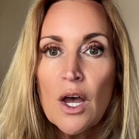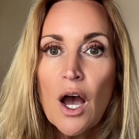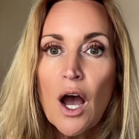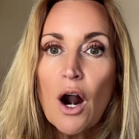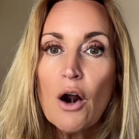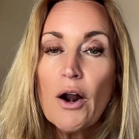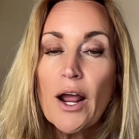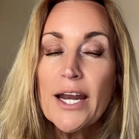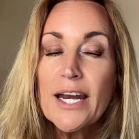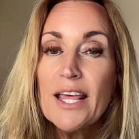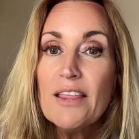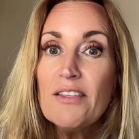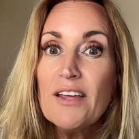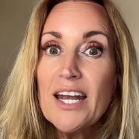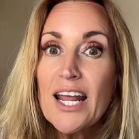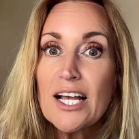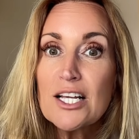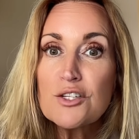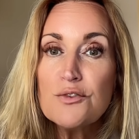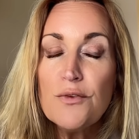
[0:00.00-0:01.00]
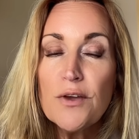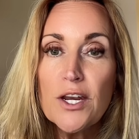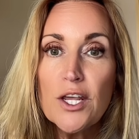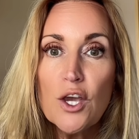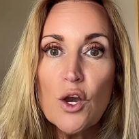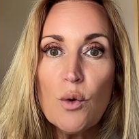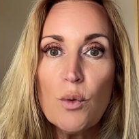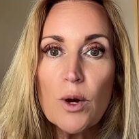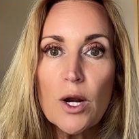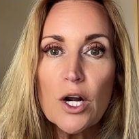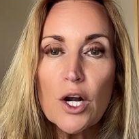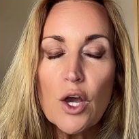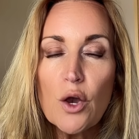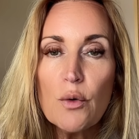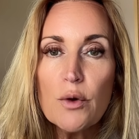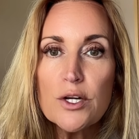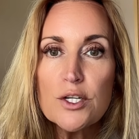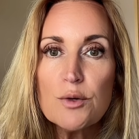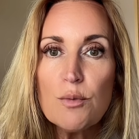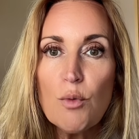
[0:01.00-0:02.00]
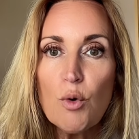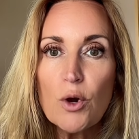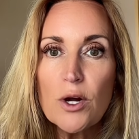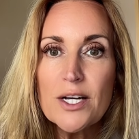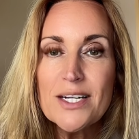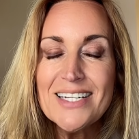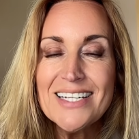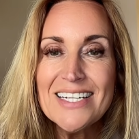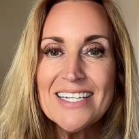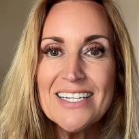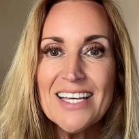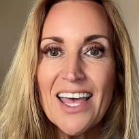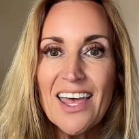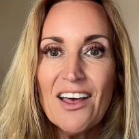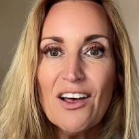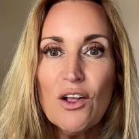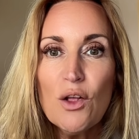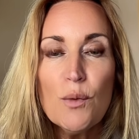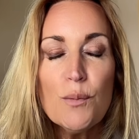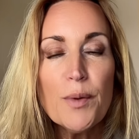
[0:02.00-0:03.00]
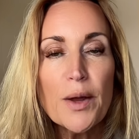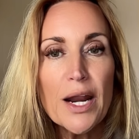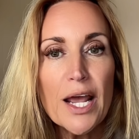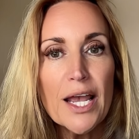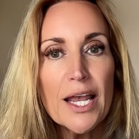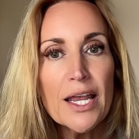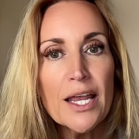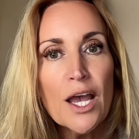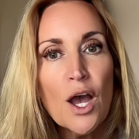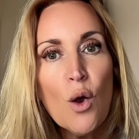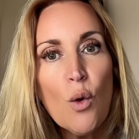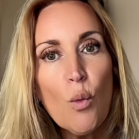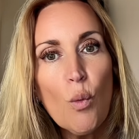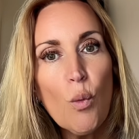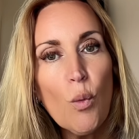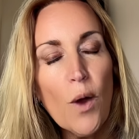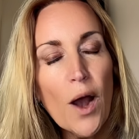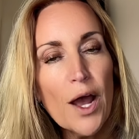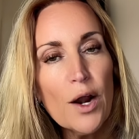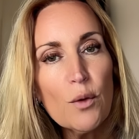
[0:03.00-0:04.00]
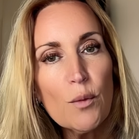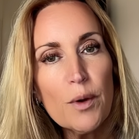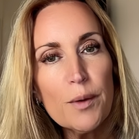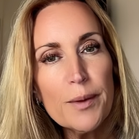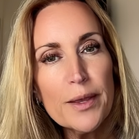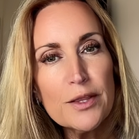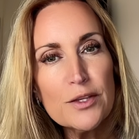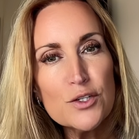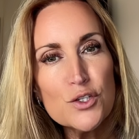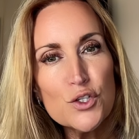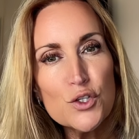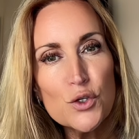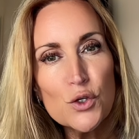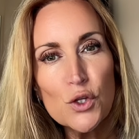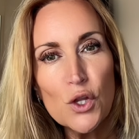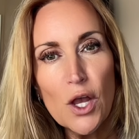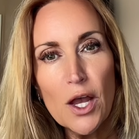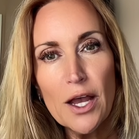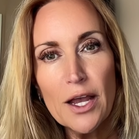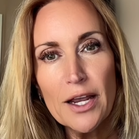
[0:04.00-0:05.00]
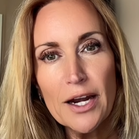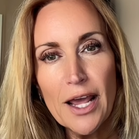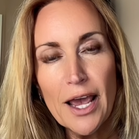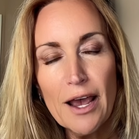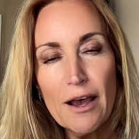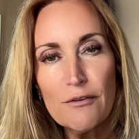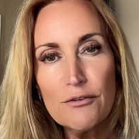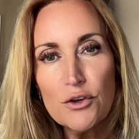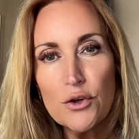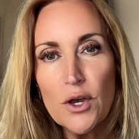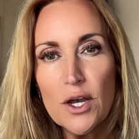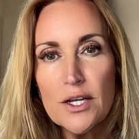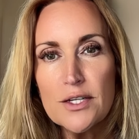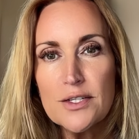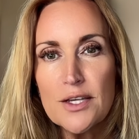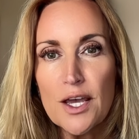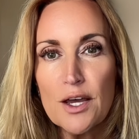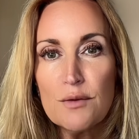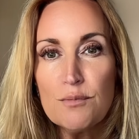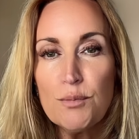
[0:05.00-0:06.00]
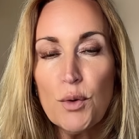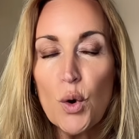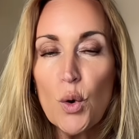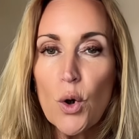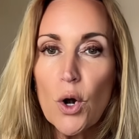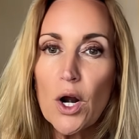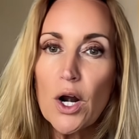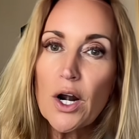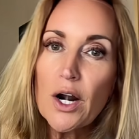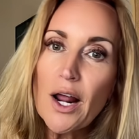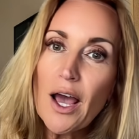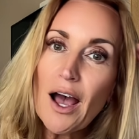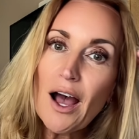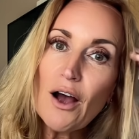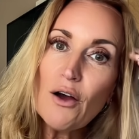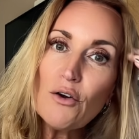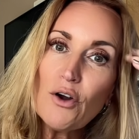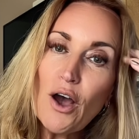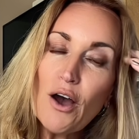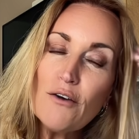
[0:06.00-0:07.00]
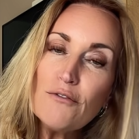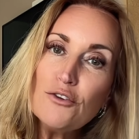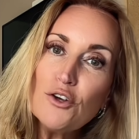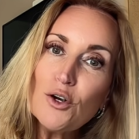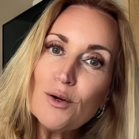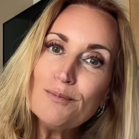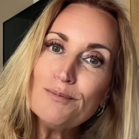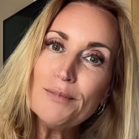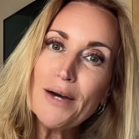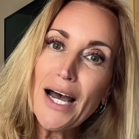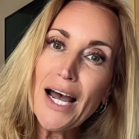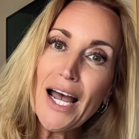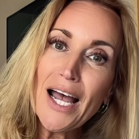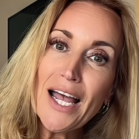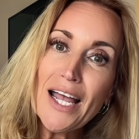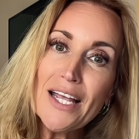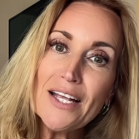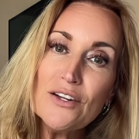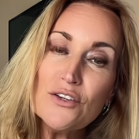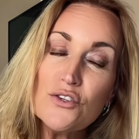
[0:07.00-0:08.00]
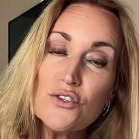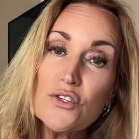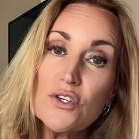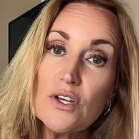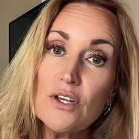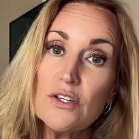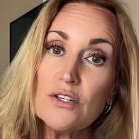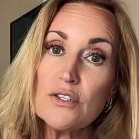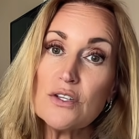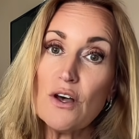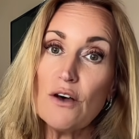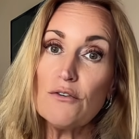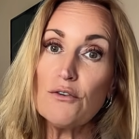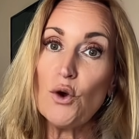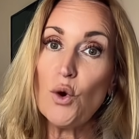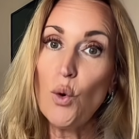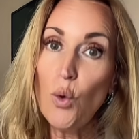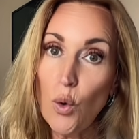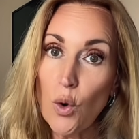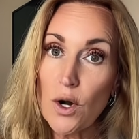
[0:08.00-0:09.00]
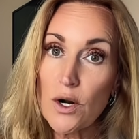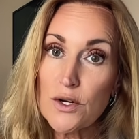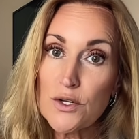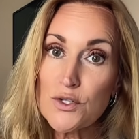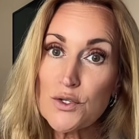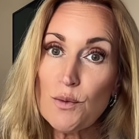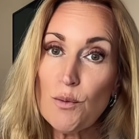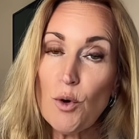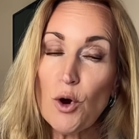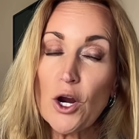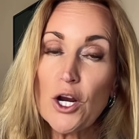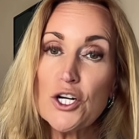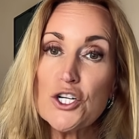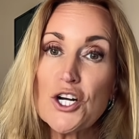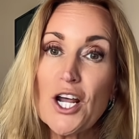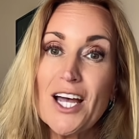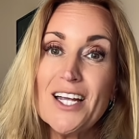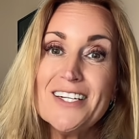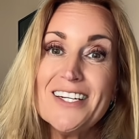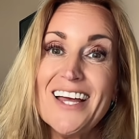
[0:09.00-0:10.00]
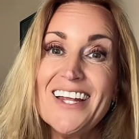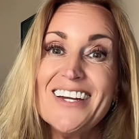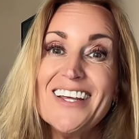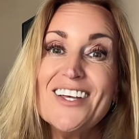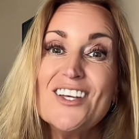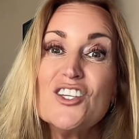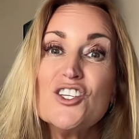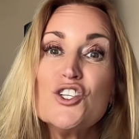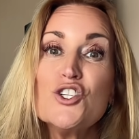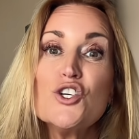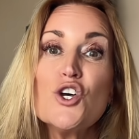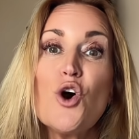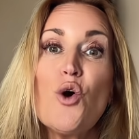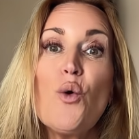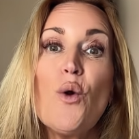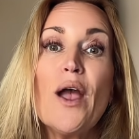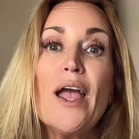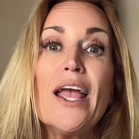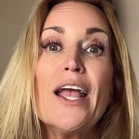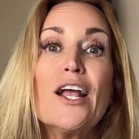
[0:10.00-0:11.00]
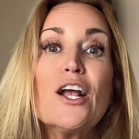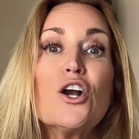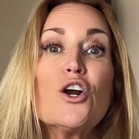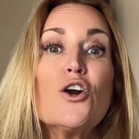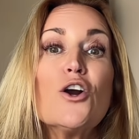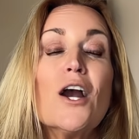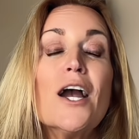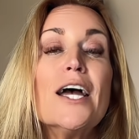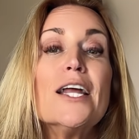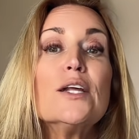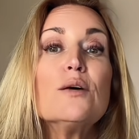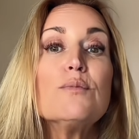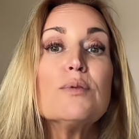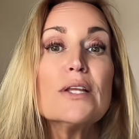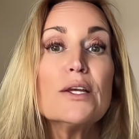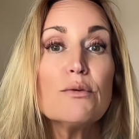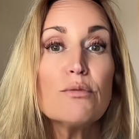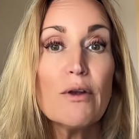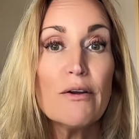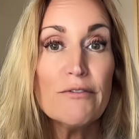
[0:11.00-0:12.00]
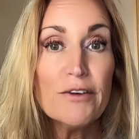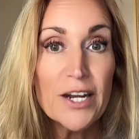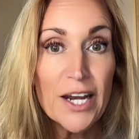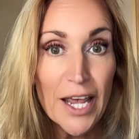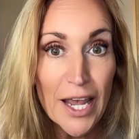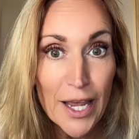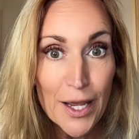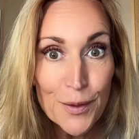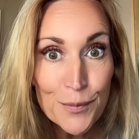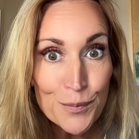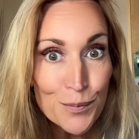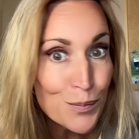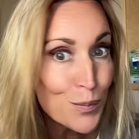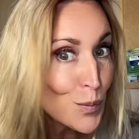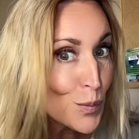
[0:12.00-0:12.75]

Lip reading: All right, in the next video, we're going to go into more detail, but I don't want to make this too long and have you guys get bored out of your mind since, of course, mortgage content is so incredibly riveting.